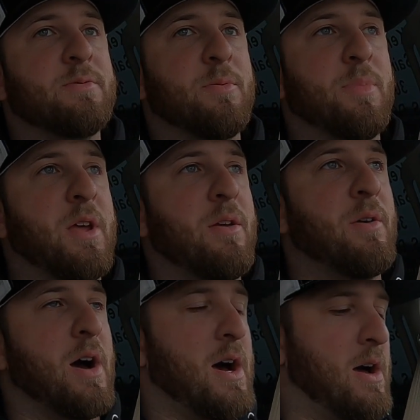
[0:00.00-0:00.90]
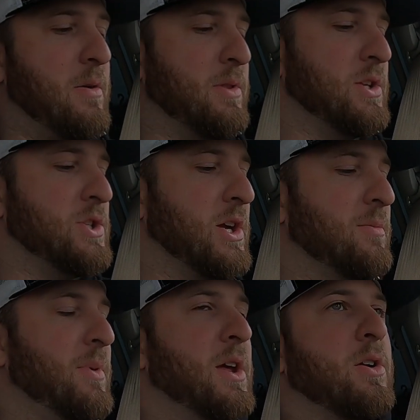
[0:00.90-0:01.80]
this would be with the
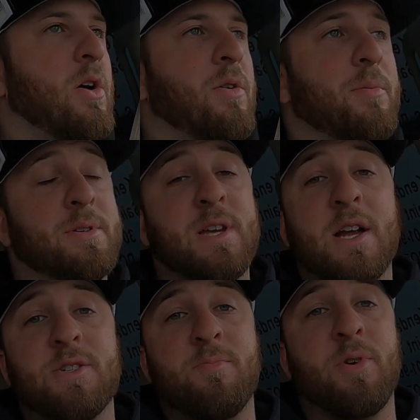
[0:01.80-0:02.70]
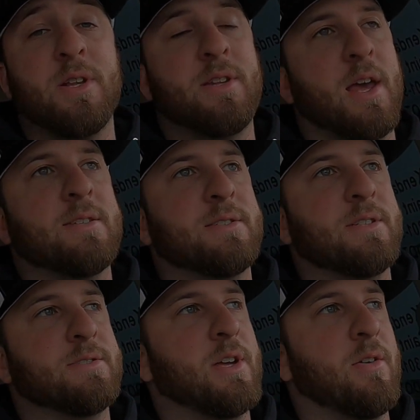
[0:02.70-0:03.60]
chicken being cold, but it's actually pretty
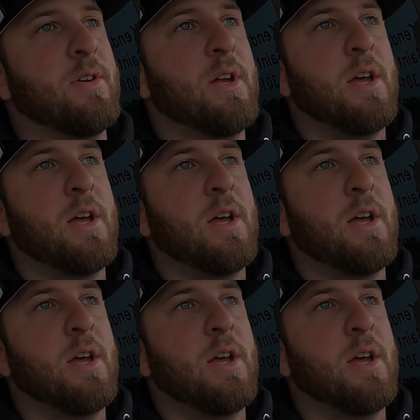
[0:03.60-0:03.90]
tasty. So